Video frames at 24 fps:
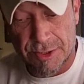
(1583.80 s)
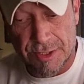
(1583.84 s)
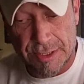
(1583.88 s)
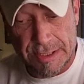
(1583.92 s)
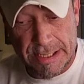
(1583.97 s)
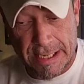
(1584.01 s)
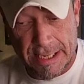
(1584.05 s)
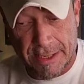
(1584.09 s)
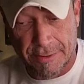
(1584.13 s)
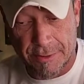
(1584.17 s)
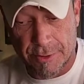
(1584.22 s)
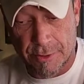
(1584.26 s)

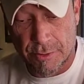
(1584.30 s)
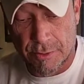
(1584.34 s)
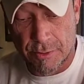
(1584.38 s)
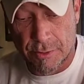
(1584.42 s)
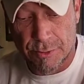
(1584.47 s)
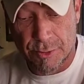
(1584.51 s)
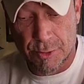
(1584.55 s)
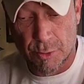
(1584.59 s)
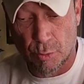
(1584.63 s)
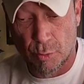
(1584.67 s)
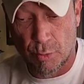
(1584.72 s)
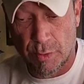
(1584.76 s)

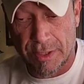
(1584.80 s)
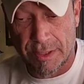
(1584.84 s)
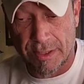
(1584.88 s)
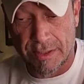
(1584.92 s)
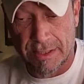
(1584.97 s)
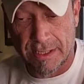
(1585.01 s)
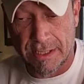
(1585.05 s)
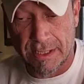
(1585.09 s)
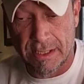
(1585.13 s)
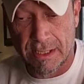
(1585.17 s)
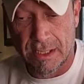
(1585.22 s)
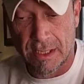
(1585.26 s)
together to
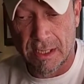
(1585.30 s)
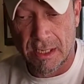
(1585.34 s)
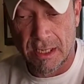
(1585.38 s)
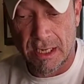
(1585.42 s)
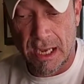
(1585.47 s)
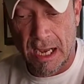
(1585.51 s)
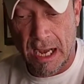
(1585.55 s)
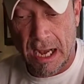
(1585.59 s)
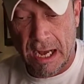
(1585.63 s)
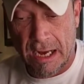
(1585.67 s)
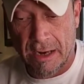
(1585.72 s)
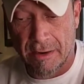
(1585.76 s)
really
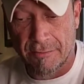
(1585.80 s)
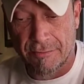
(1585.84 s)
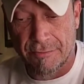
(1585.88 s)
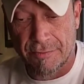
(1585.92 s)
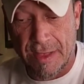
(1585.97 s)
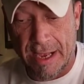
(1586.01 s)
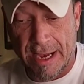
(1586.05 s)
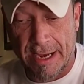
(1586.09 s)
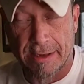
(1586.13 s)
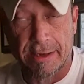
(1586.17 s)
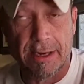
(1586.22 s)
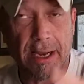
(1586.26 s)
have
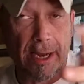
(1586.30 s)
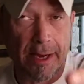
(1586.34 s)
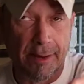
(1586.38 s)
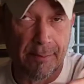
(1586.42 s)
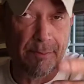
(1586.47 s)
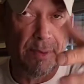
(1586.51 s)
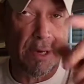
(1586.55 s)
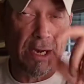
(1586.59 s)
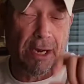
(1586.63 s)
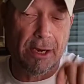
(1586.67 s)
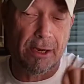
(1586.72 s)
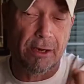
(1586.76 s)
that
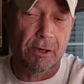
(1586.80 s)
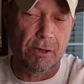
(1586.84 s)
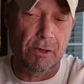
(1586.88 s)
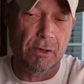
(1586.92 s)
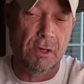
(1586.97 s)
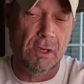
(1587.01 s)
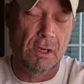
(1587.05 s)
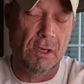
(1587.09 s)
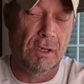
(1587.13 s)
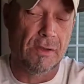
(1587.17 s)
empire